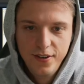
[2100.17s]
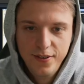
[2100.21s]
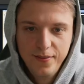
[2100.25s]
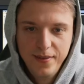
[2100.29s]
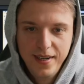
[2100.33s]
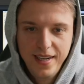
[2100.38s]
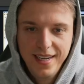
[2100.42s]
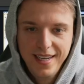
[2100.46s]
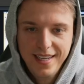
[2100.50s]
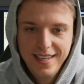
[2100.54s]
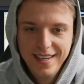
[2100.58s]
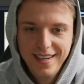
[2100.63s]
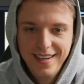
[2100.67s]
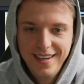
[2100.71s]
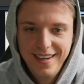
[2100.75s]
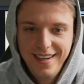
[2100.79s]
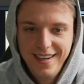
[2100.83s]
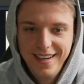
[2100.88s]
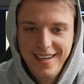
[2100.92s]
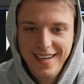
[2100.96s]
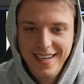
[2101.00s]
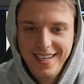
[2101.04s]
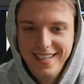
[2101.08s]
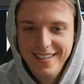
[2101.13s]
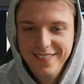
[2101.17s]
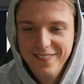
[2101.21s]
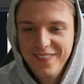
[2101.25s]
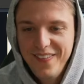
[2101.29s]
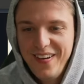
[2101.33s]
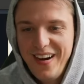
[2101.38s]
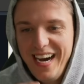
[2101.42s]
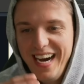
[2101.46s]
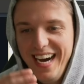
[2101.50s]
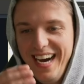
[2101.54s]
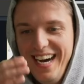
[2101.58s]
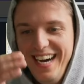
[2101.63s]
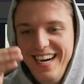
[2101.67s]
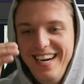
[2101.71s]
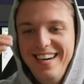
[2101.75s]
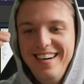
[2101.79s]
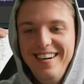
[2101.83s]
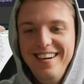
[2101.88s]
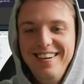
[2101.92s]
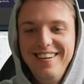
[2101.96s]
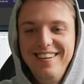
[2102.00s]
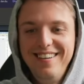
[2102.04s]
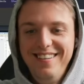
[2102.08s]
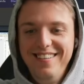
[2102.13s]
my God,
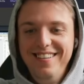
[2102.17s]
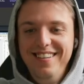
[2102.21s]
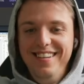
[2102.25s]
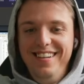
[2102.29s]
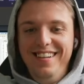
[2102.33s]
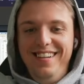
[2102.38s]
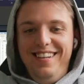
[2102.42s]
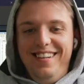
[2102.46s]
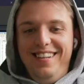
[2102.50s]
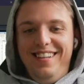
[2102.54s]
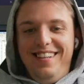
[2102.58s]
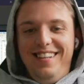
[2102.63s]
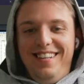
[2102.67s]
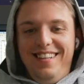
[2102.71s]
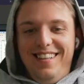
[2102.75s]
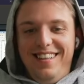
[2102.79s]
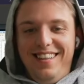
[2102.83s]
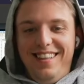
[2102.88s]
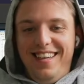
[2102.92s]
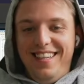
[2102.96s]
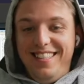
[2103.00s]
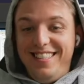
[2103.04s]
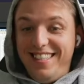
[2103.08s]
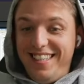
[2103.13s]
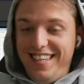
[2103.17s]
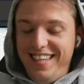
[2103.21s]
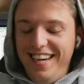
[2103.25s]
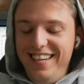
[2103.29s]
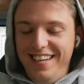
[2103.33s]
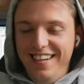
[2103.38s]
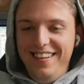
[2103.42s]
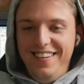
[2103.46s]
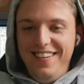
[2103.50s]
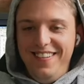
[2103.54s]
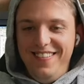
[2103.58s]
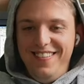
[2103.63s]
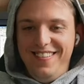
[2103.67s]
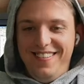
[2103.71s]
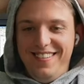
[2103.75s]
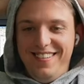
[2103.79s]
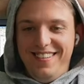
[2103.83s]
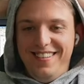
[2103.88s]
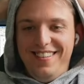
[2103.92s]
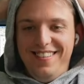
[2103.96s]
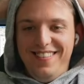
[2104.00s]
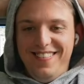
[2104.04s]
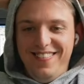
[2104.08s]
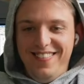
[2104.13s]
wow. Let's go.
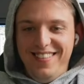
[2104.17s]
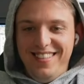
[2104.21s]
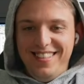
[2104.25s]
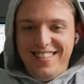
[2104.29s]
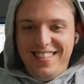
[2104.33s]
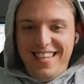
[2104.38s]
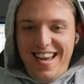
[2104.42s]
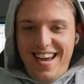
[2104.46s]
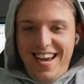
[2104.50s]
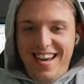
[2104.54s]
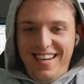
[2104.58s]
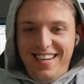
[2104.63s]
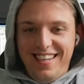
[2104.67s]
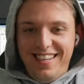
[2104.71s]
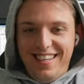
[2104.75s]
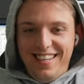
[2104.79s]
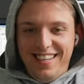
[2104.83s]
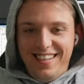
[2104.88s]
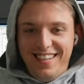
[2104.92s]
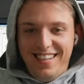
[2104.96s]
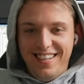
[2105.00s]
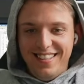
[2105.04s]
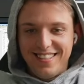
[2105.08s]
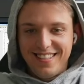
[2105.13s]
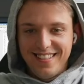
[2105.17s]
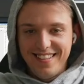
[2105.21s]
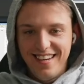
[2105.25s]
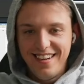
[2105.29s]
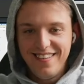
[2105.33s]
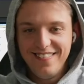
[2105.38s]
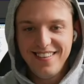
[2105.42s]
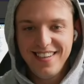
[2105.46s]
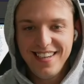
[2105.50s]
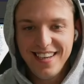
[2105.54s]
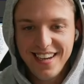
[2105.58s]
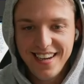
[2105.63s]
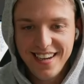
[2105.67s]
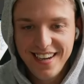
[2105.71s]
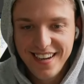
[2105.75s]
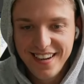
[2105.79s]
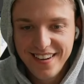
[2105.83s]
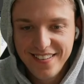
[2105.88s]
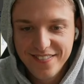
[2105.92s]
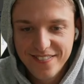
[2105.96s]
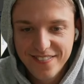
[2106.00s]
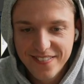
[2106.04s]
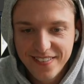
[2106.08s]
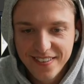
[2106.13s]
We just added it. And so now we
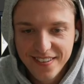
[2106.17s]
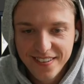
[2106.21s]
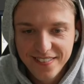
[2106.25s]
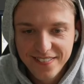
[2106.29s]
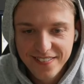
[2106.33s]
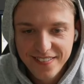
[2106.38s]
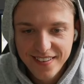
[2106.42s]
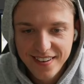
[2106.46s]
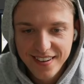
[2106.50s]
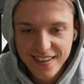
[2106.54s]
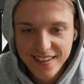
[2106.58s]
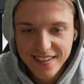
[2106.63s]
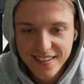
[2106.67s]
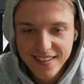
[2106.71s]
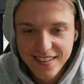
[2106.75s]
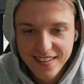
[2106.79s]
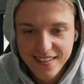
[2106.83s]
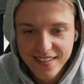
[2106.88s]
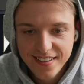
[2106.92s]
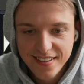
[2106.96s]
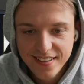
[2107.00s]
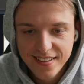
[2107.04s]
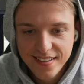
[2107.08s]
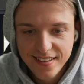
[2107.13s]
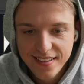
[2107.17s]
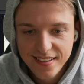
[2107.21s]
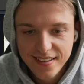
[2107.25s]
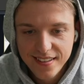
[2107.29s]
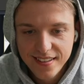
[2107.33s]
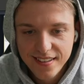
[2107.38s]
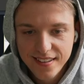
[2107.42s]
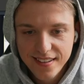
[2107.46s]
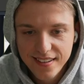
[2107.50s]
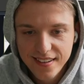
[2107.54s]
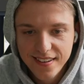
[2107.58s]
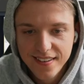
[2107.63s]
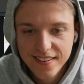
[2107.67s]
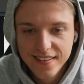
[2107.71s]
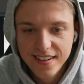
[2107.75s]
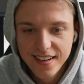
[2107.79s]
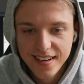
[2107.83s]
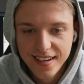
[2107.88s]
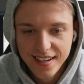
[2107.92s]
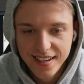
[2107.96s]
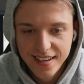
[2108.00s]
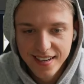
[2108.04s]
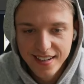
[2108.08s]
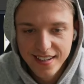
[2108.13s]
have profile.
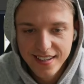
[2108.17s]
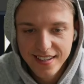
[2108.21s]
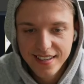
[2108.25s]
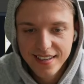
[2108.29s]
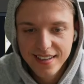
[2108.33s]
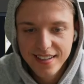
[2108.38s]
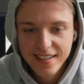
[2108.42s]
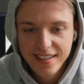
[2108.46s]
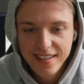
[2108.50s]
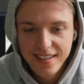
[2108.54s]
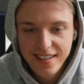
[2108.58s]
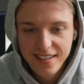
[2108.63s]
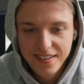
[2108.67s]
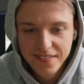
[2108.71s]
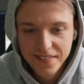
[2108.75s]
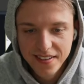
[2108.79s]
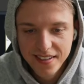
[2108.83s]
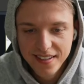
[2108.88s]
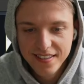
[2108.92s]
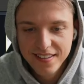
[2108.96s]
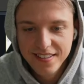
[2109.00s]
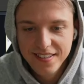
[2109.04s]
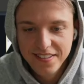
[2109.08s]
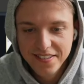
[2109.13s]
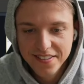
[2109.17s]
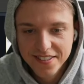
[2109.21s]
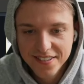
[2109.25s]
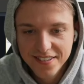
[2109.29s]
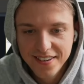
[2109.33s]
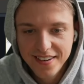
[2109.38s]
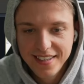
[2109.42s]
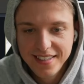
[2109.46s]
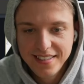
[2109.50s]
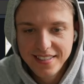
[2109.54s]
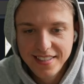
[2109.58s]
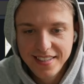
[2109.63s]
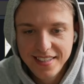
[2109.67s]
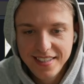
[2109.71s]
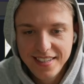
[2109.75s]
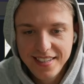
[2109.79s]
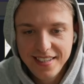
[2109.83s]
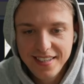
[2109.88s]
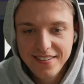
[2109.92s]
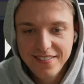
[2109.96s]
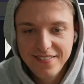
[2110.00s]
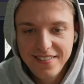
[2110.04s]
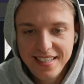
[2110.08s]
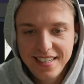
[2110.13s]
Okay, email, user
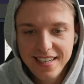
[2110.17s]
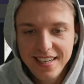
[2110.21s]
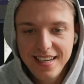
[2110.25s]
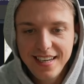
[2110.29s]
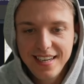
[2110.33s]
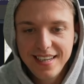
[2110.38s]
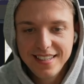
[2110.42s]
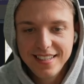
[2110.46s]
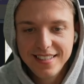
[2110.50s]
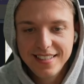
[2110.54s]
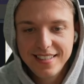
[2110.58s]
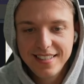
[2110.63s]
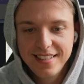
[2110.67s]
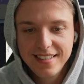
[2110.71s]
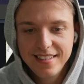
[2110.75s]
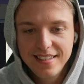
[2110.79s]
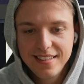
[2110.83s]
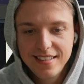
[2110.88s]
ID. We did it.